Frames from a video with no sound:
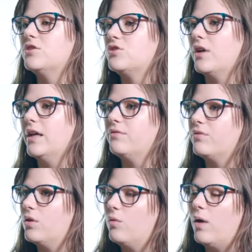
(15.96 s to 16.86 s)
Binge
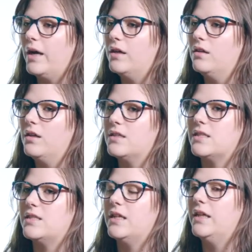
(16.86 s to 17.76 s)
drank for a while
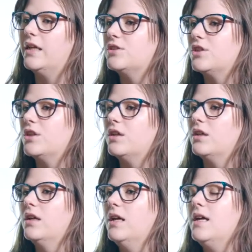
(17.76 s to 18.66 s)
as a
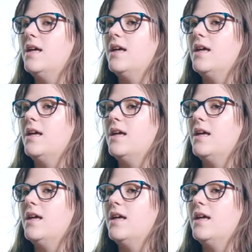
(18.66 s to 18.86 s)
teenager,